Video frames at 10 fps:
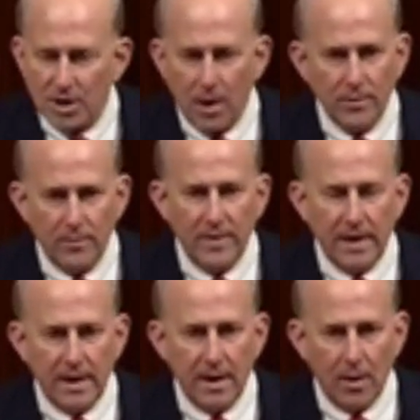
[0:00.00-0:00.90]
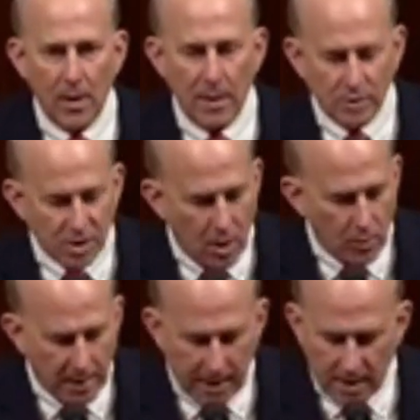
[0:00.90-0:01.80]
was no longer
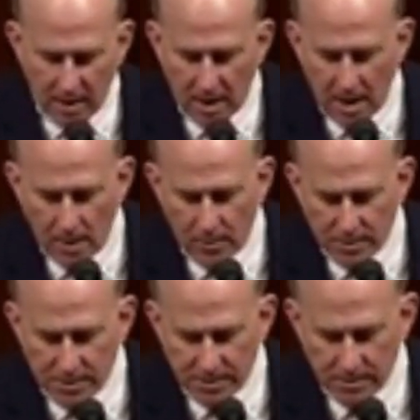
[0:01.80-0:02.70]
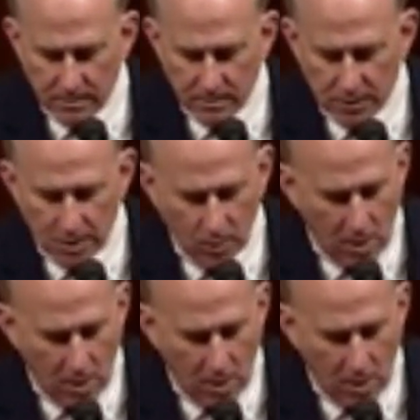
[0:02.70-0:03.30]
sitting on the bench in that